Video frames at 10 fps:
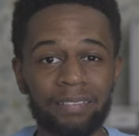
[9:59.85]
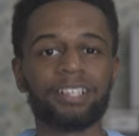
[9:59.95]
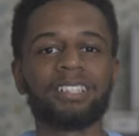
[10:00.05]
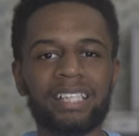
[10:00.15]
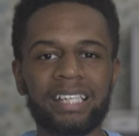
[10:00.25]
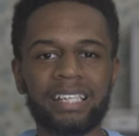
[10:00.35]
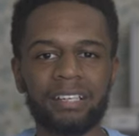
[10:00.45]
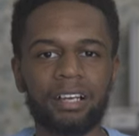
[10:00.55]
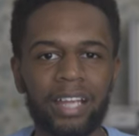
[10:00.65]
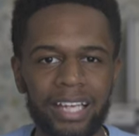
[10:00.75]
if there's
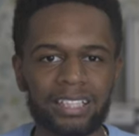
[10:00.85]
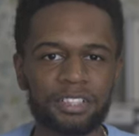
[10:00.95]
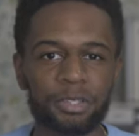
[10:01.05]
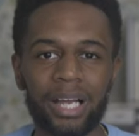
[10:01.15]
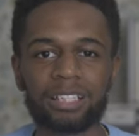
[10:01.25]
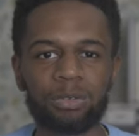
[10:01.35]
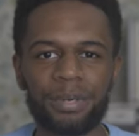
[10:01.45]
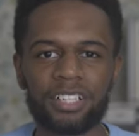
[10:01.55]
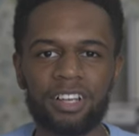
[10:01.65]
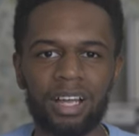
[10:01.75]
any cases you guys want
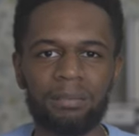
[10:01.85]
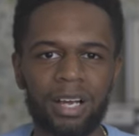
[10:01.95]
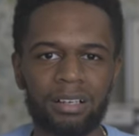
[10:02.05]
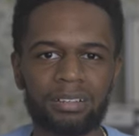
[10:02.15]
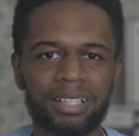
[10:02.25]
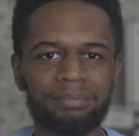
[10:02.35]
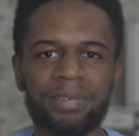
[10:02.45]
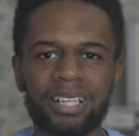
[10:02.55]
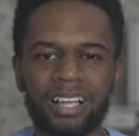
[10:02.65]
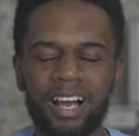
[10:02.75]
me to talk about, leave them in the